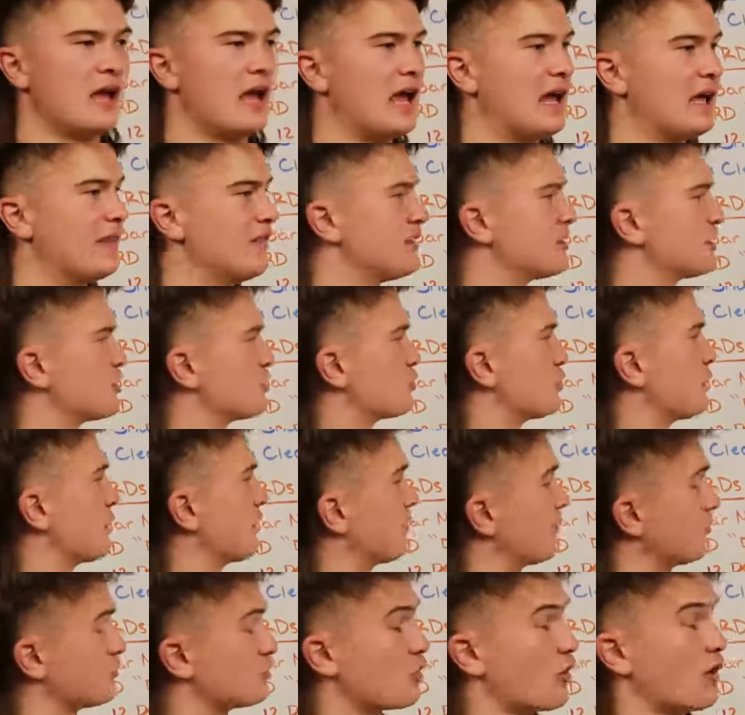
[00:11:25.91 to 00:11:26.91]
And this is
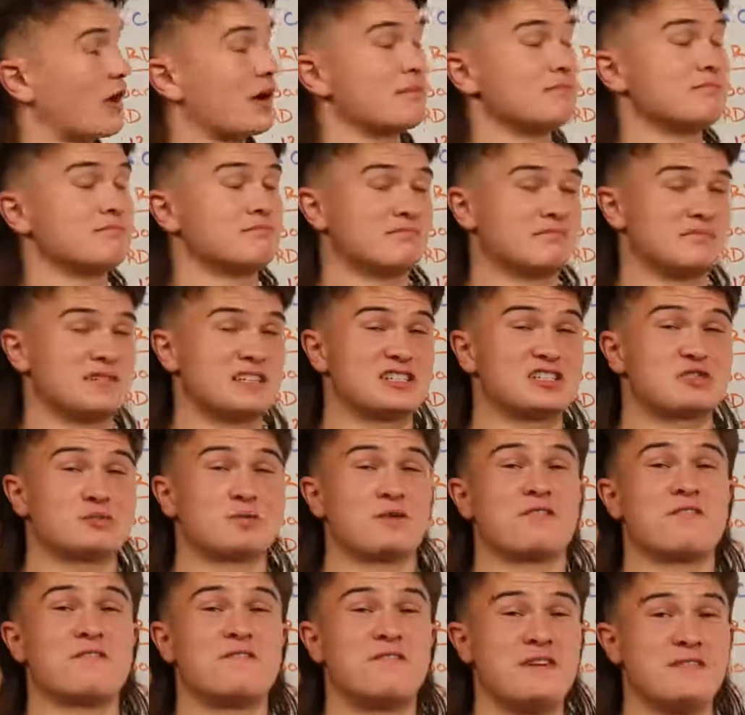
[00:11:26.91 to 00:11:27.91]
with
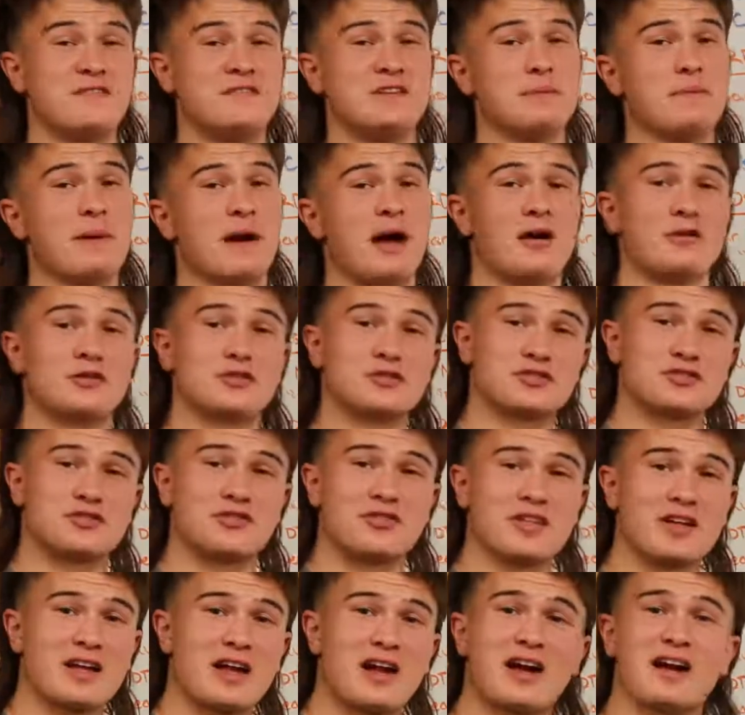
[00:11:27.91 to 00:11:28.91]
50 pounders
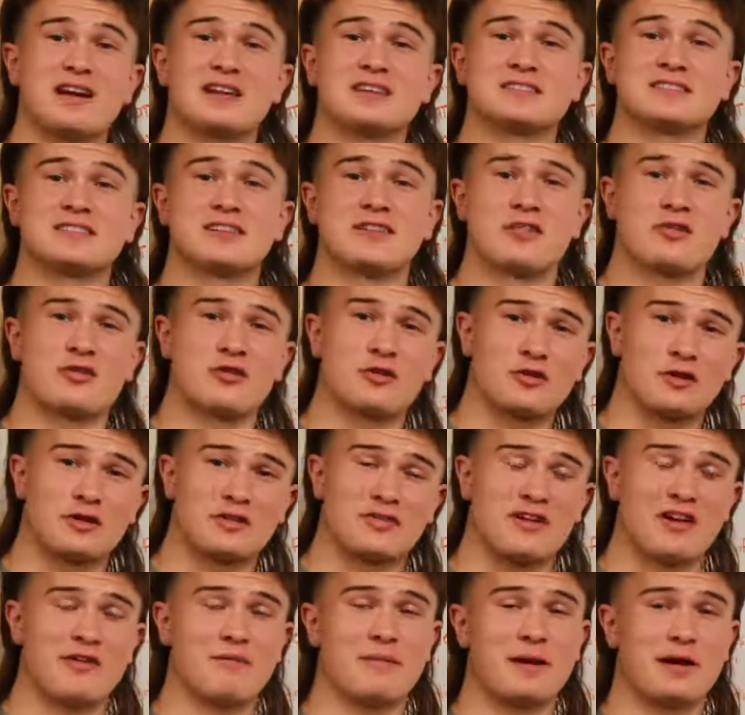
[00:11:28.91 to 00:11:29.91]
for the guys,
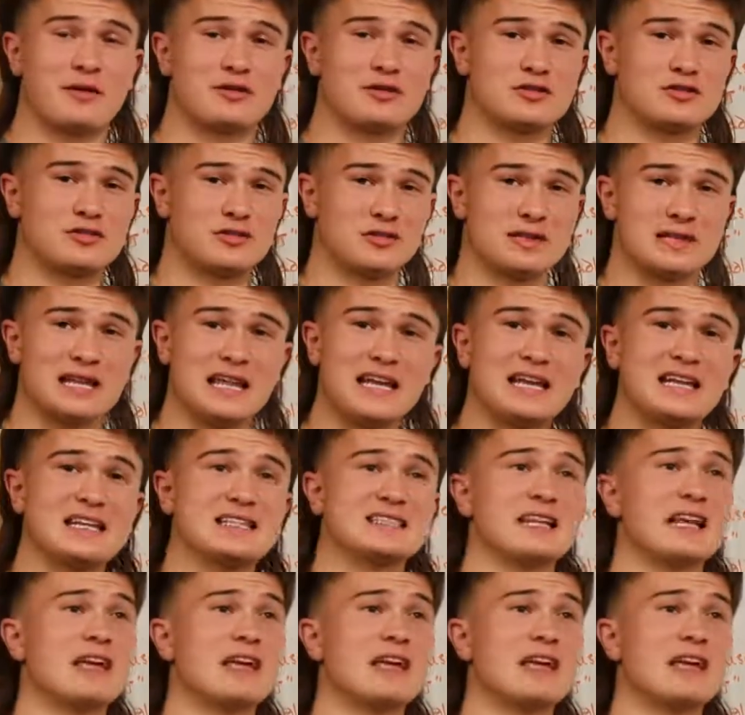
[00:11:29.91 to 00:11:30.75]
35 pounders for the ladies.